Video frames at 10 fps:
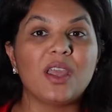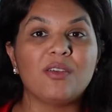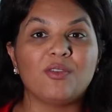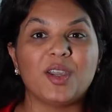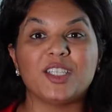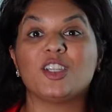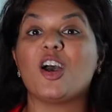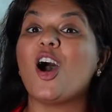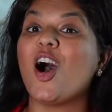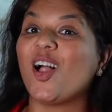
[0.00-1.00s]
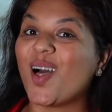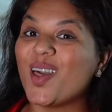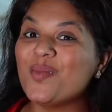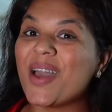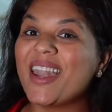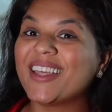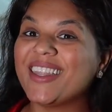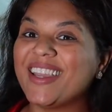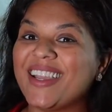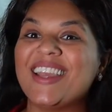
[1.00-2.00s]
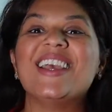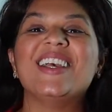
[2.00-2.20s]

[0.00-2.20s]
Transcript: invoice all automatically